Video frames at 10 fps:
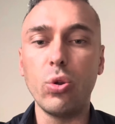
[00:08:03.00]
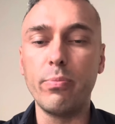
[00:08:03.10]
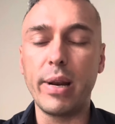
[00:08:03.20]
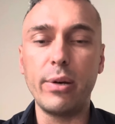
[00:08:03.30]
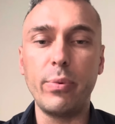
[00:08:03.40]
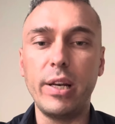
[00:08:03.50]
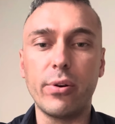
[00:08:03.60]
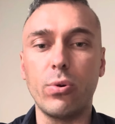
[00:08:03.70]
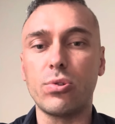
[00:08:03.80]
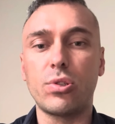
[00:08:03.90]
breadwinner
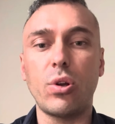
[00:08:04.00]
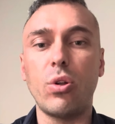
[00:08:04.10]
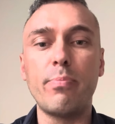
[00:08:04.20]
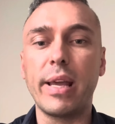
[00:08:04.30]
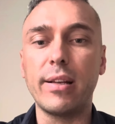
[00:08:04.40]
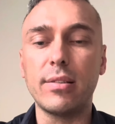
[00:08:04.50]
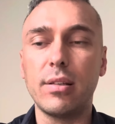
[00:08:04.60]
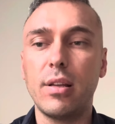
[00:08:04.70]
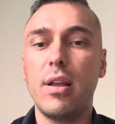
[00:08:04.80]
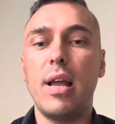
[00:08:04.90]
or sole parent
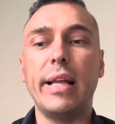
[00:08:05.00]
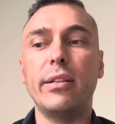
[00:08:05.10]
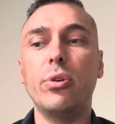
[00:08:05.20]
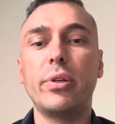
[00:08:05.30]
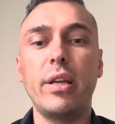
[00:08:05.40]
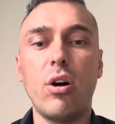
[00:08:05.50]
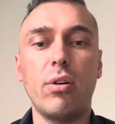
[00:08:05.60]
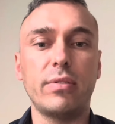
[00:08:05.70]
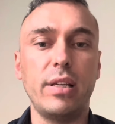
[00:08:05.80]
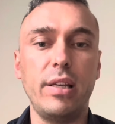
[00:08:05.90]
and looking
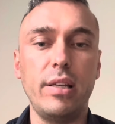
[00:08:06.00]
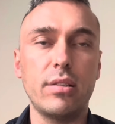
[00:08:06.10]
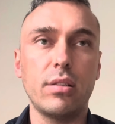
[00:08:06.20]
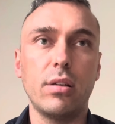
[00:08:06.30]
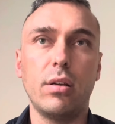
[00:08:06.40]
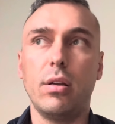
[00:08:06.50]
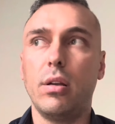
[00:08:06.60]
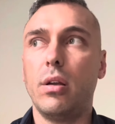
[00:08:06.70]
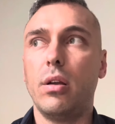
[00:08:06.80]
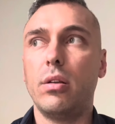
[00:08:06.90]
after his
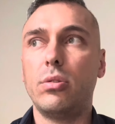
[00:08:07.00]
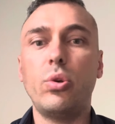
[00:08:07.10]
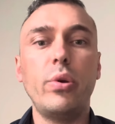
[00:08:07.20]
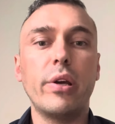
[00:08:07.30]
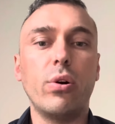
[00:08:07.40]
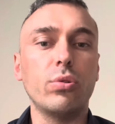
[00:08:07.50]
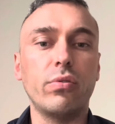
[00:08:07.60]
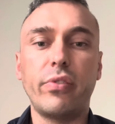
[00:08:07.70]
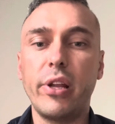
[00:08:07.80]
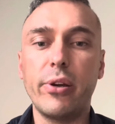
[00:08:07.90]
2-year-old or
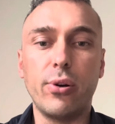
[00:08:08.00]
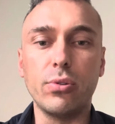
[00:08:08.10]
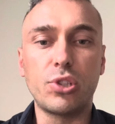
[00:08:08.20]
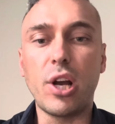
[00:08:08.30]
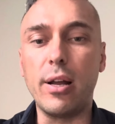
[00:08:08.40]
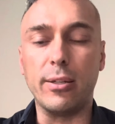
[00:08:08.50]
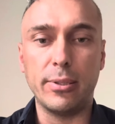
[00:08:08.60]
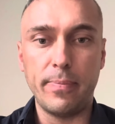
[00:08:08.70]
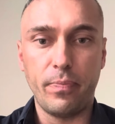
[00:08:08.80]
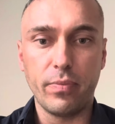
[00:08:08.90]
3-year-old child.
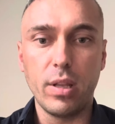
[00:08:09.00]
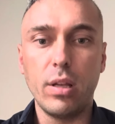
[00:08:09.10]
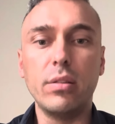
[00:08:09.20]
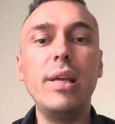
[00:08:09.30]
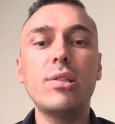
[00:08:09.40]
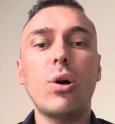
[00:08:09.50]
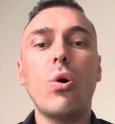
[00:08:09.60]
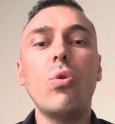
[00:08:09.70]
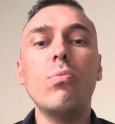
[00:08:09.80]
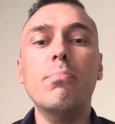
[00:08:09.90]
These are
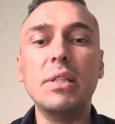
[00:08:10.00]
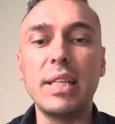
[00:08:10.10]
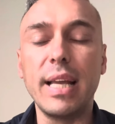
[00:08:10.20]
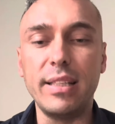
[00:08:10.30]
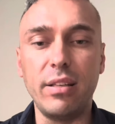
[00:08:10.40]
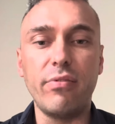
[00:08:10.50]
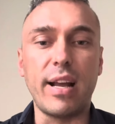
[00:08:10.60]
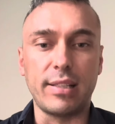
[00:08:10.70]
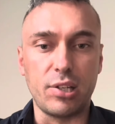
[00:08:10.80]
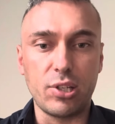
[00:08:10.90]
all mitigating
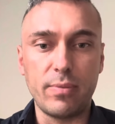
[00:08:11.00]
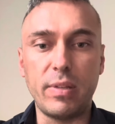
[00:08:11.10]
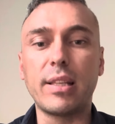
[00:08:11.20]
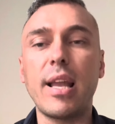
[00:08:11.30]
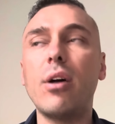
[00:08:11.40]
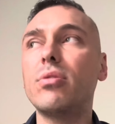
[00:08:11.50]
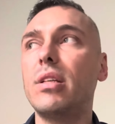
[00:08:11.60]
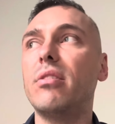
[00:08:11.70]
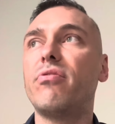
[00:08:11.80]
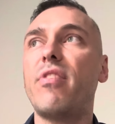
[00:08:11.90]
factors that count in
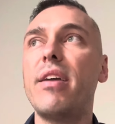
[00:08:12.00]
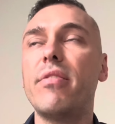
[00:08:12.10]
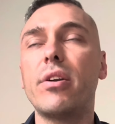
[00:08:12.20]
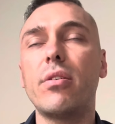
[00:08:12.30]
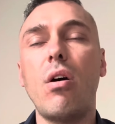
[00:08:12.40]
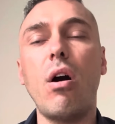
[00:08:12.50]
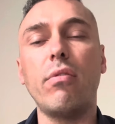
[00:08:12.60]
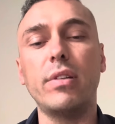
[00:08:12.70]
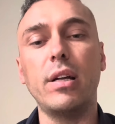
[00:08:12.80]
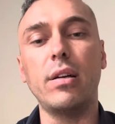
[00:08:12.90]
the favor
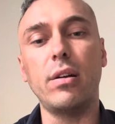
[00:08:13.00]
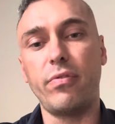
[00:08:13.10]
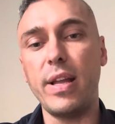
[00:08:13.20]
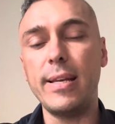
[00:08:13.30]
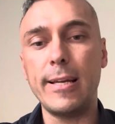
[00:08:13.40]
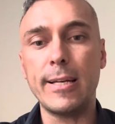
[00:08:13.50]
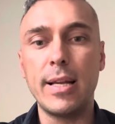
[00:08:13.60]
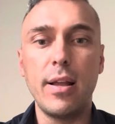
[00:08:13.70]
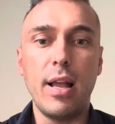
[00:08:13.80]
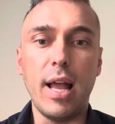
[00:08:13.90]
of the offender
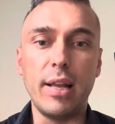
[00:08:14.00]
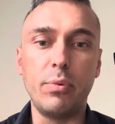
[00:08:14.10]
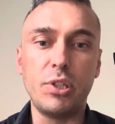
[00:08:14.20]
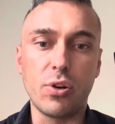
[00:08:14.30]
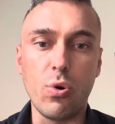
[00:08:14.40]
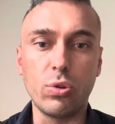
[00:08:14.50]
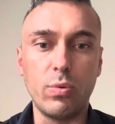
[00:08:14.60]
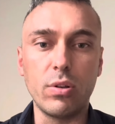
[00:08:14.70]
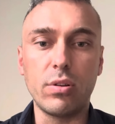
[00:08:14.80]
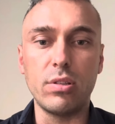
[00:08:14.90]
and which a court
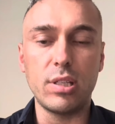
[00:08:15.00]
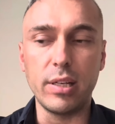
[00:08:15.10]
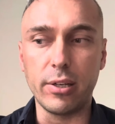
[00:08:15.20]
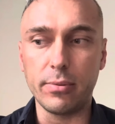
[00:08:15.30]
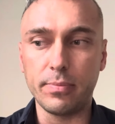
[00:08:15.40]
will consider